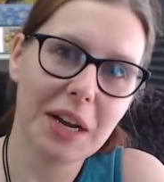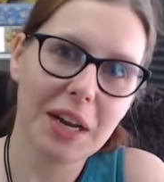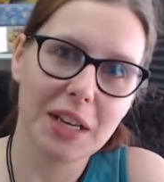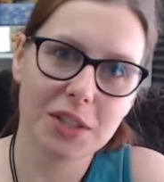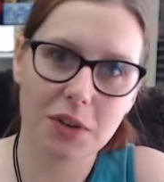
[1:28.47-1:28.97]

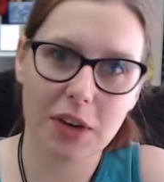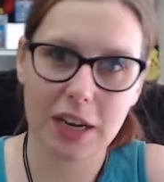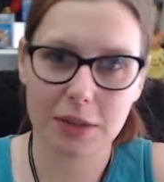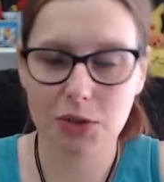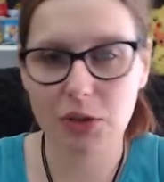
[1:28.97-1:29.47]
so
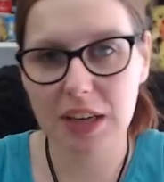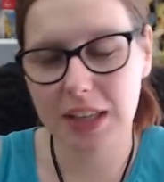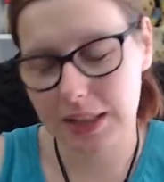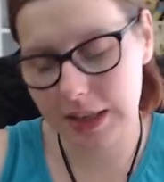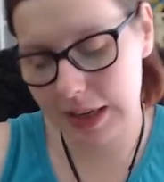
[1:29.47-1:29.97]
I could track
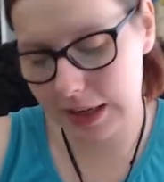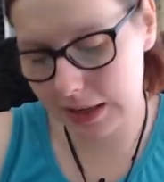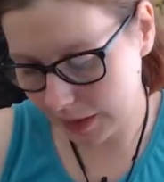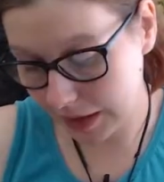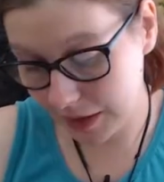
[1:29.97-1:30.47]
it.
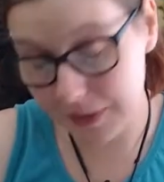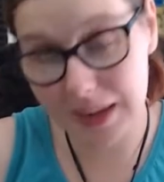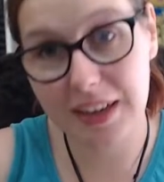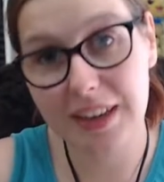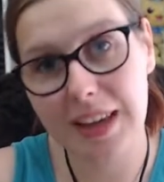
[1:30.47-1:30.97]
And it
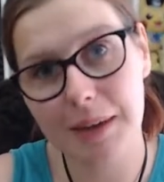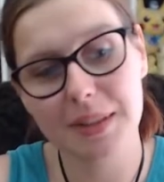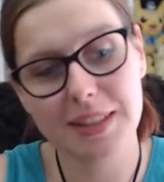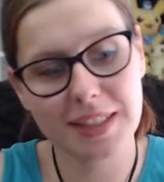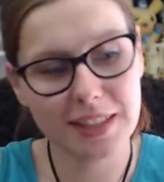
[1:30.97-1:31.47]
finally came,
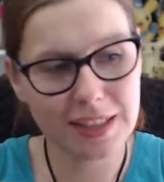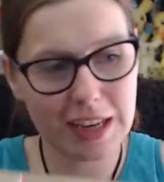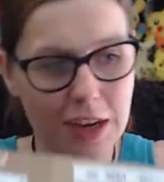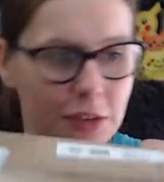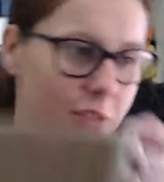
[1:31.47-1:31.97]
it's here
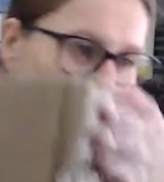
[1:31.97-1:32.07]
now. You